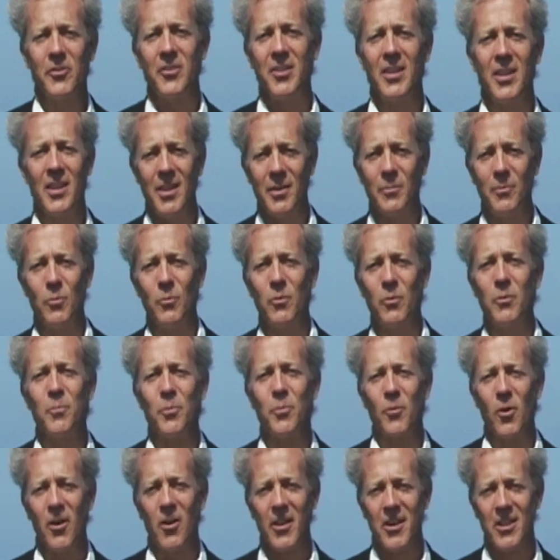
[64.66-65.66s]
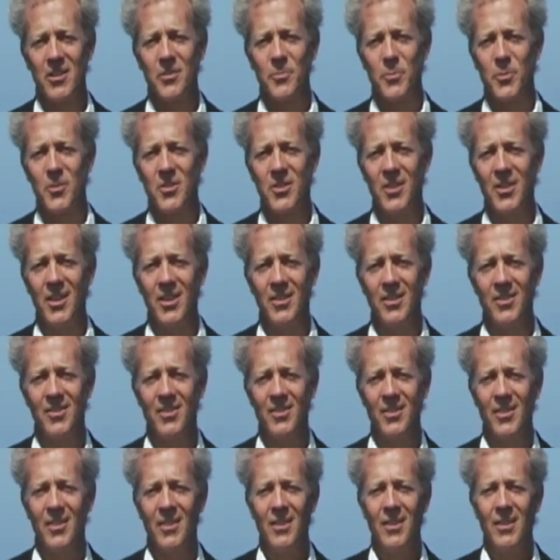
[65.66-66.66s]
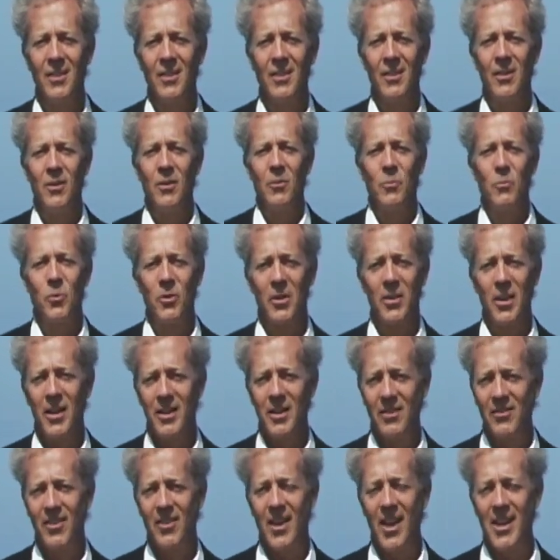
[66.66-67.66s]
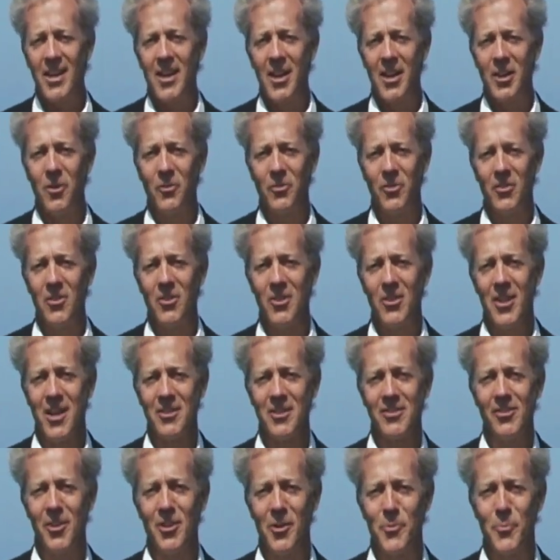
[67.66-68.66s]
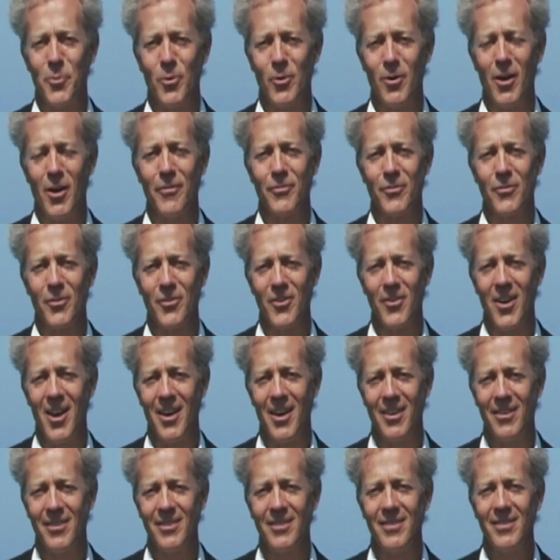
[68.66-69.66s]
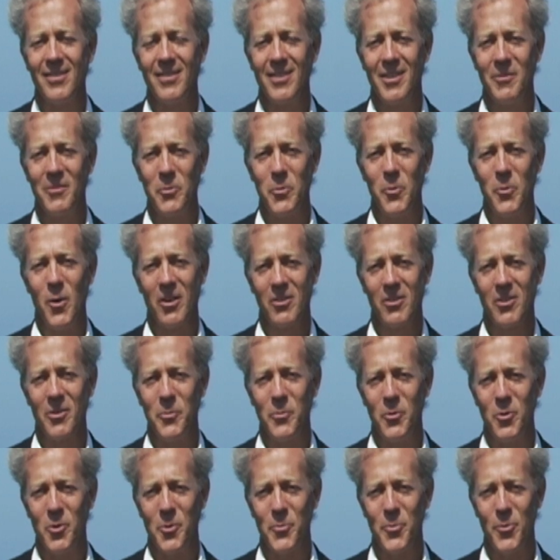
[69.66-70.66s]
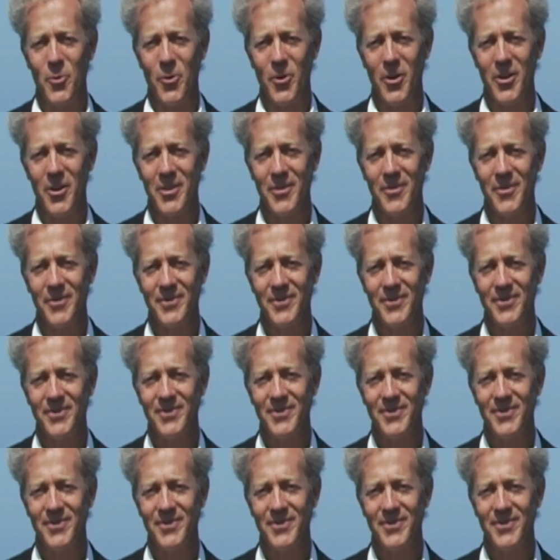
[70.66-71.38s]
team with broad expertise. We're getting San Diego's International Airport off the ground, and we welcome you aboard.